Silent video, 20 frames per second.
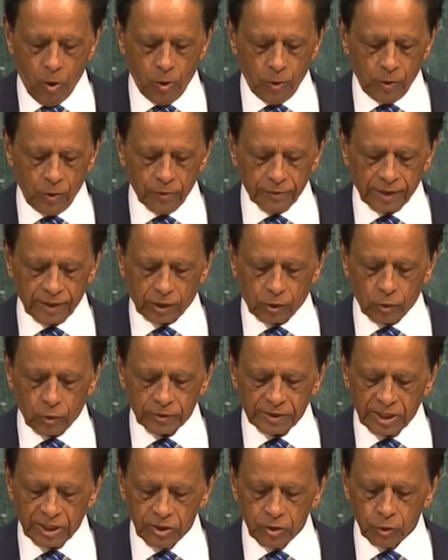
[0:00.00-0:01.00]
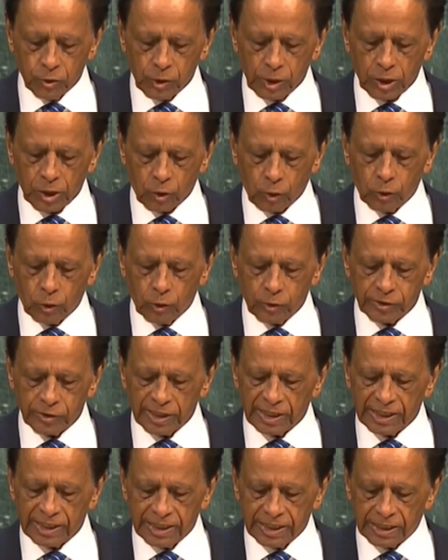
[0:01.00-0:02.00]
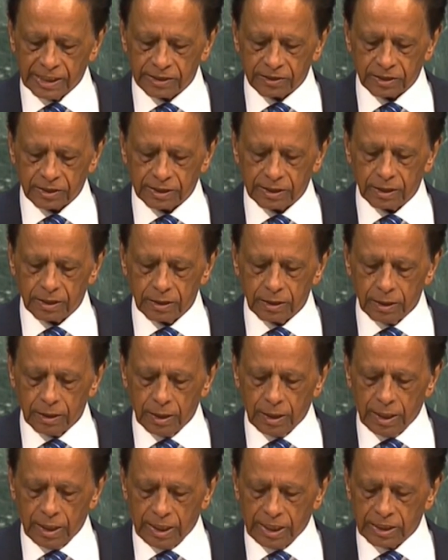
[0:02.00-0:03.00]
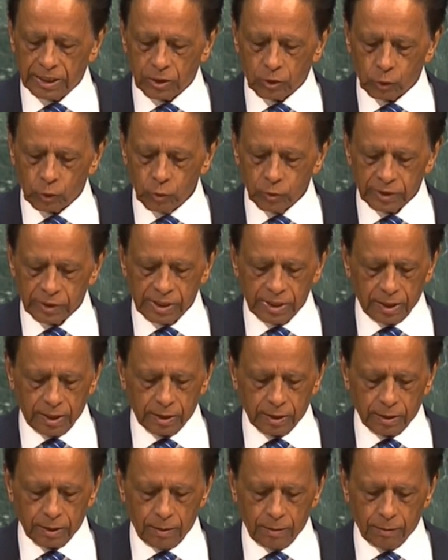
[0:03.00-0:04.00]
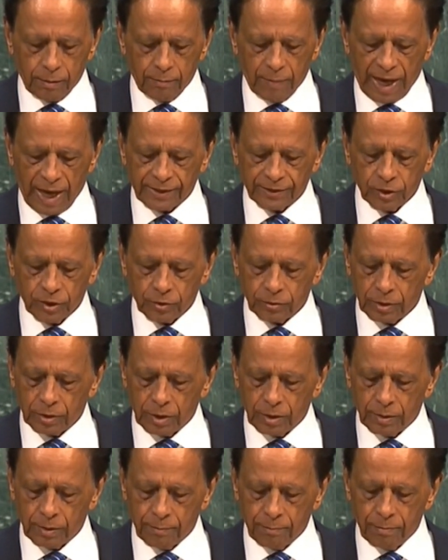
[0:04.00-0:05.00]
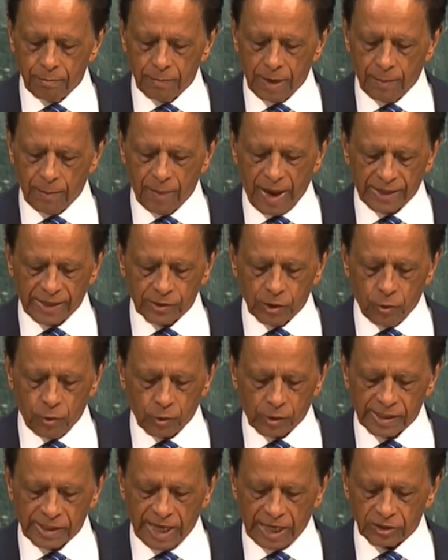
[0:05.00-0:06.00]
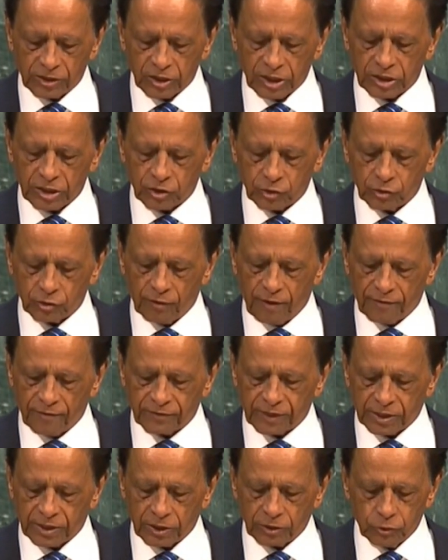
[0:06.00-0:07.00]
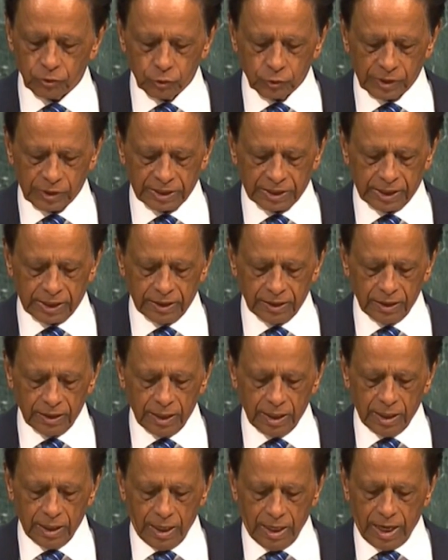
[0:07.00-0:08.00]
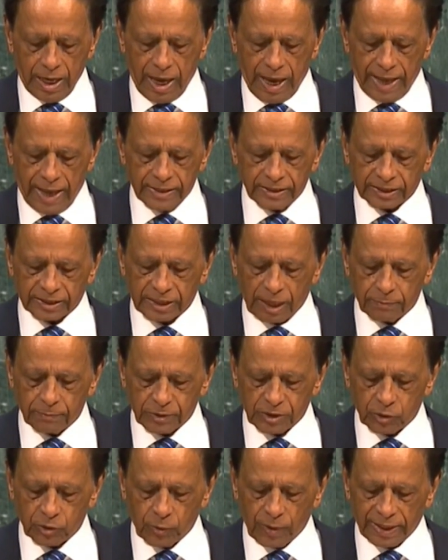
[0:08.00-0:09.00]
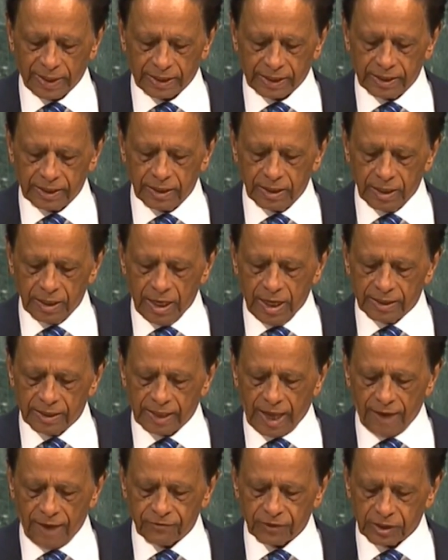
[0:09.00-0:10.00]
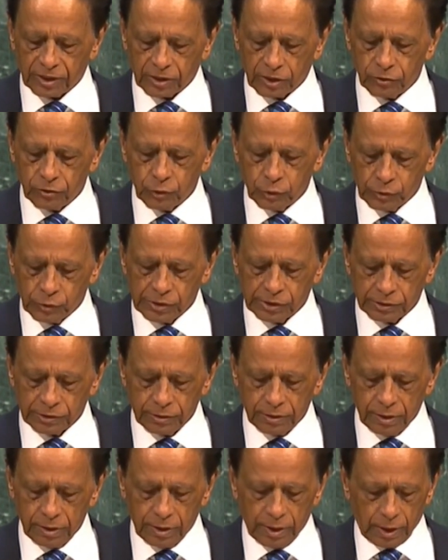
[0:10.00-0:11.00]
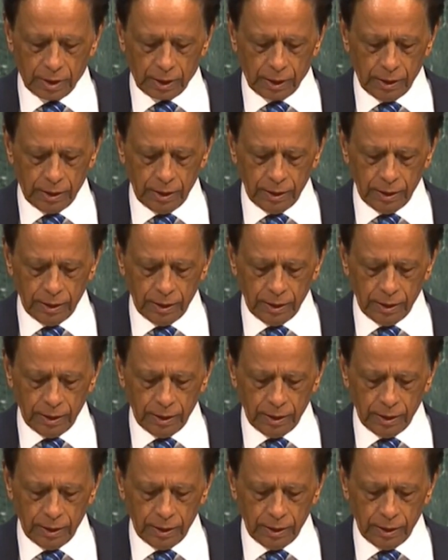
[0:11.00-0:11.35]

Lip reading: or the continuing colonial legacy, including by the Organization of African Unity and subsequently the African Union,